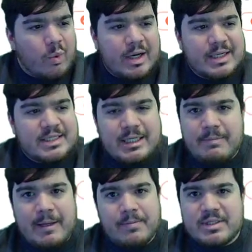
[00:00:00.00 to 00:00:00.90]
we're gonna see
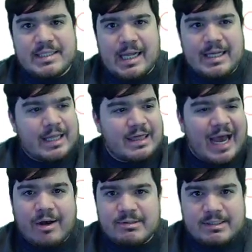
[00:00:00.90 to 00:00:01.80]
people selling
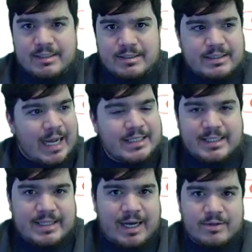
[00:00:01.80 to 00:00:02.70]
thousands, tens
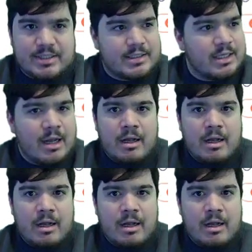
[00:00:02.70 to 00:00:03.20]
of thousands,